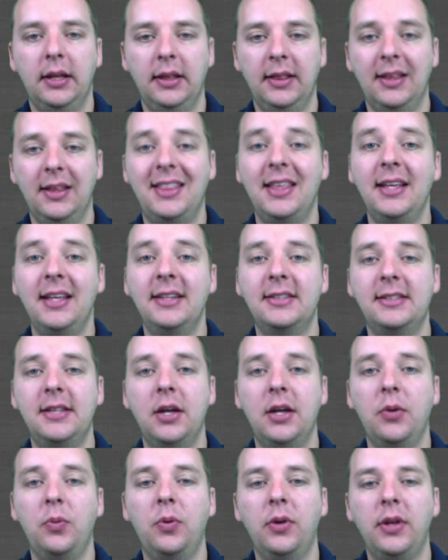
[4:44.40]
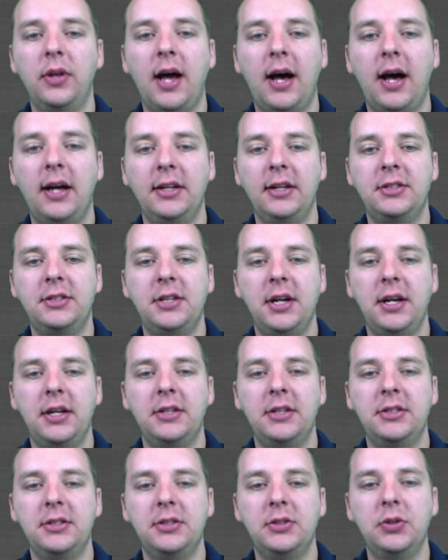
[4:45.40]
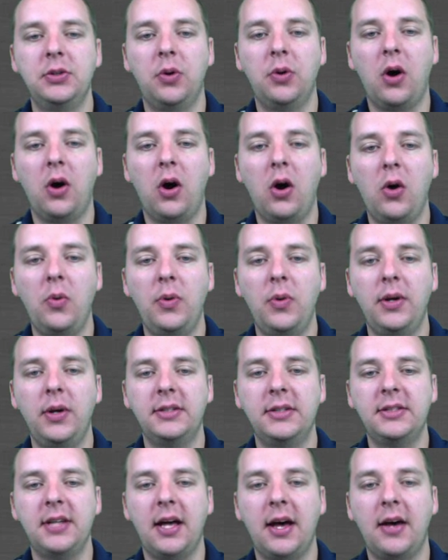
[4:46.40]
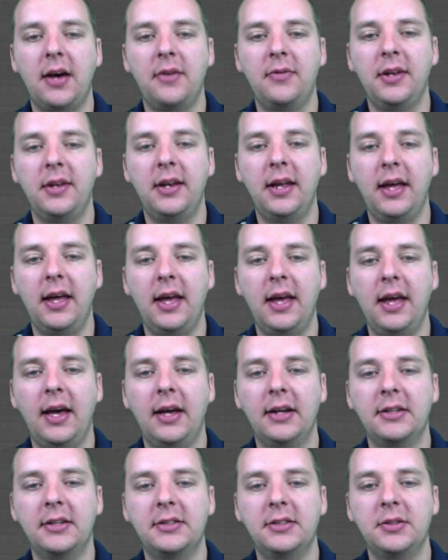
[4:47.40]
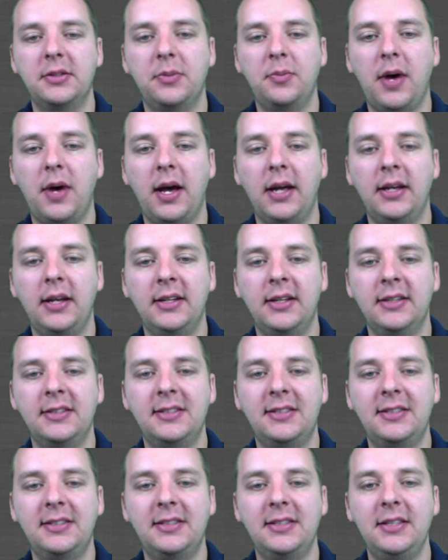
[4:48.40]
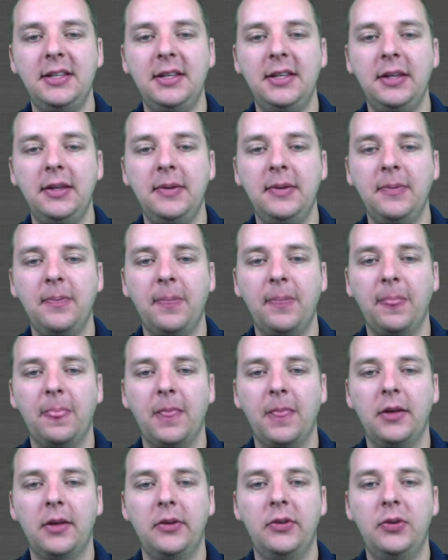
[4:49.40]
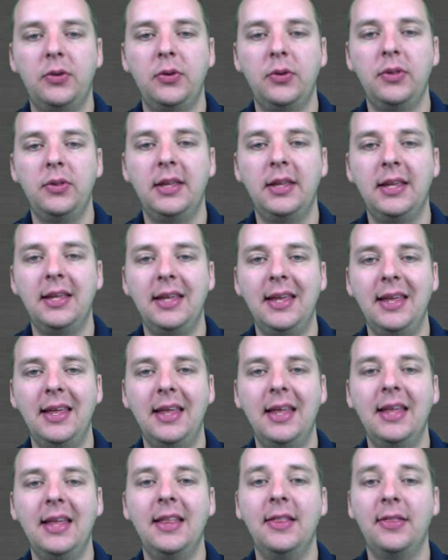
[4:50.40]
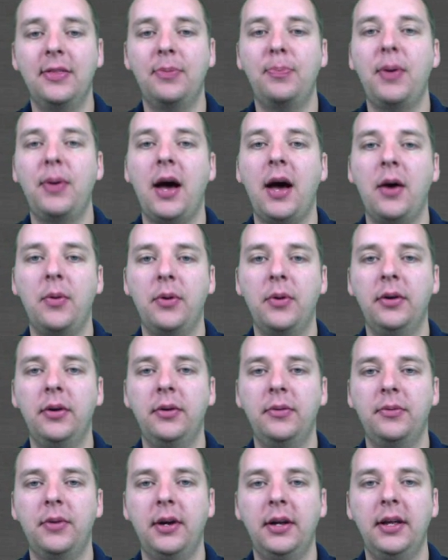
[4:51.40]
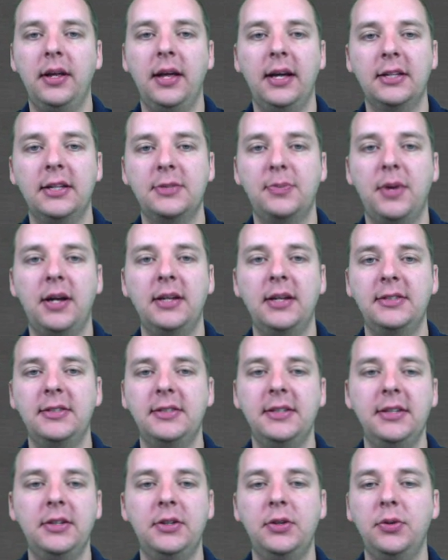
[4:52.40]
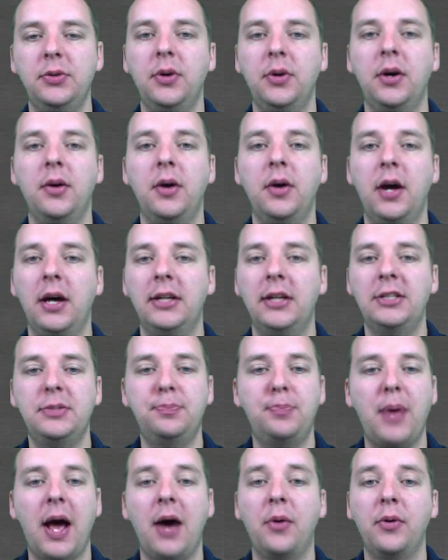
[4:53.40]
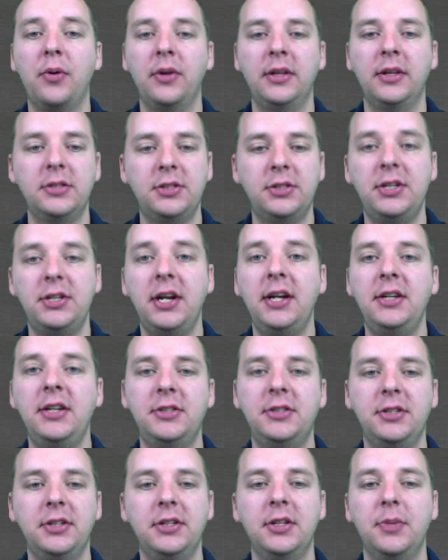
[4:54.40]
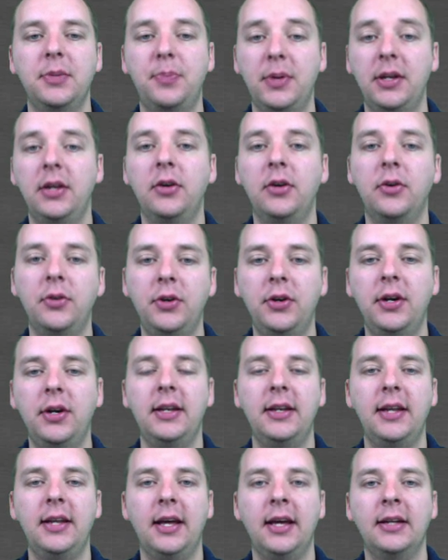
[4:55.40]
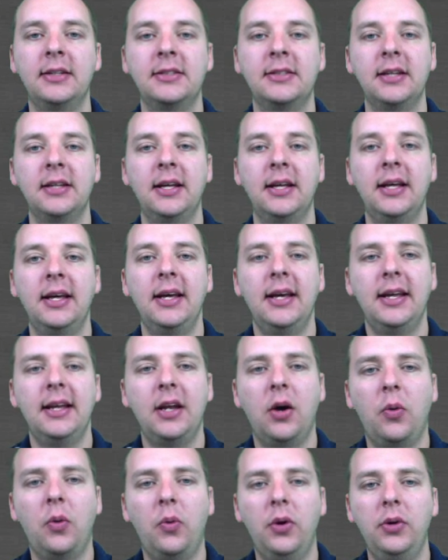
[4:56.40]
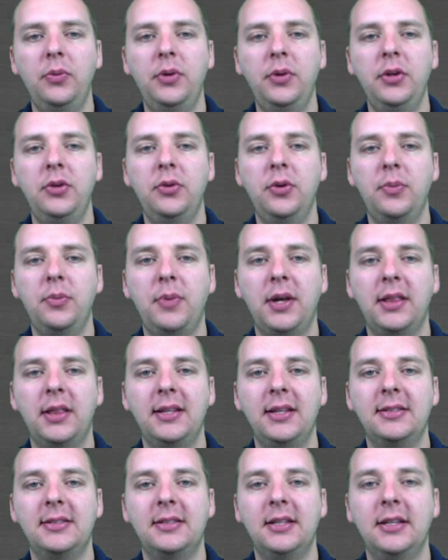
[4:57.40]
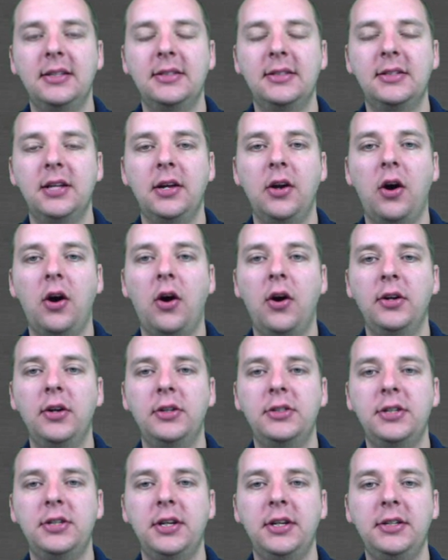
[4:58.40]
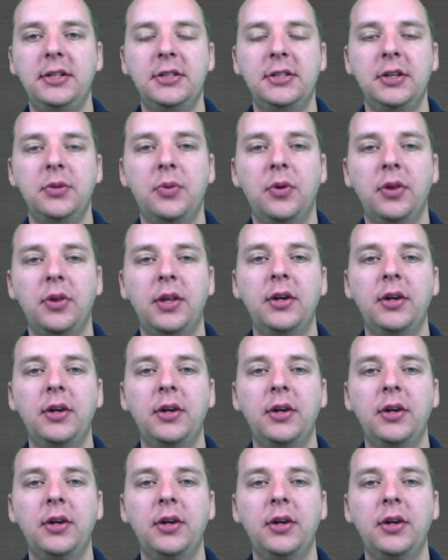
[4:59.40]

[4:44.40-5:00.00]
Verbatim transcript: The things that will not change is you'll always have an x minus c to the nth power, right? X minus C to a, a power that's changing depending on your index. Now, what do we do about these things that are changing? Well,